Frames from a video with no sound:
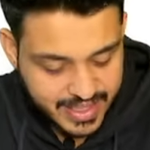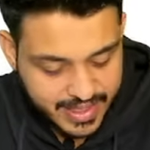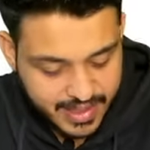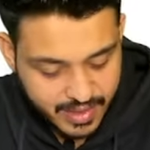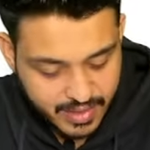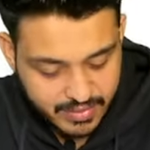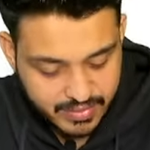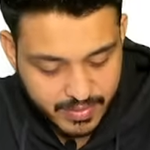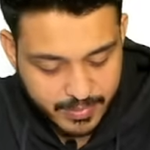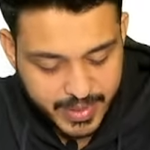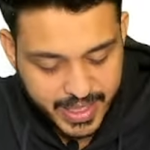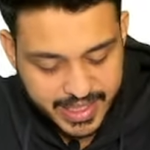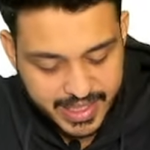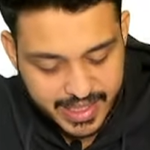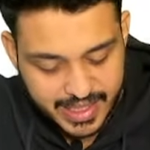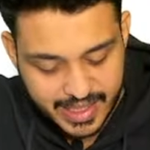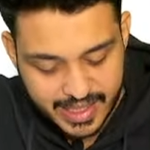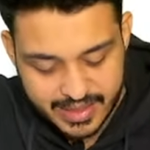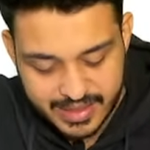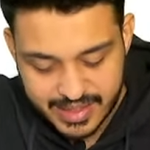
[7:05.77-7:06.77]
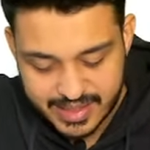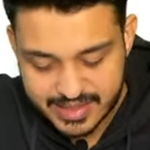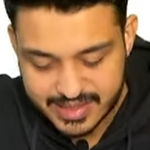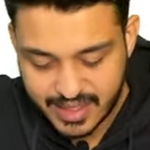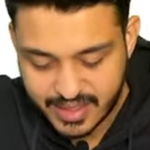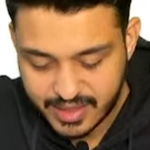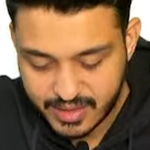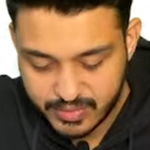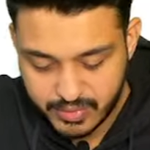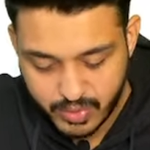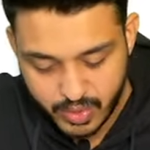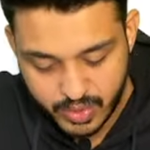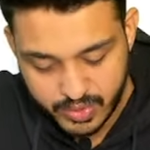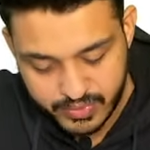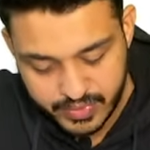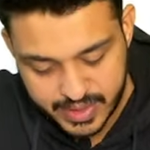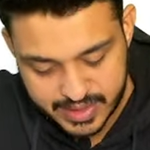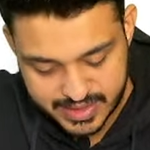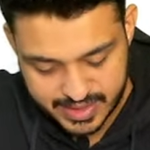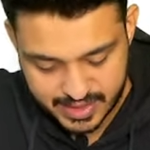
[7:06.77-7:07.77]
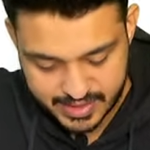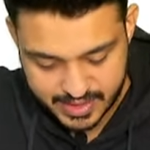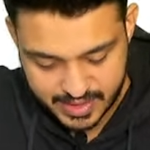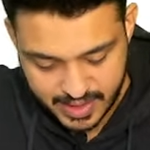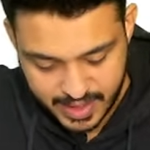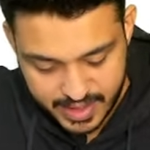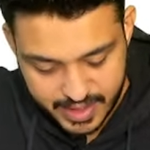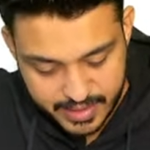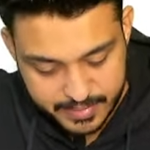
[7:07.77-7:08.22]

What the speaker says: of a bacteria. These are the 4 phases, right?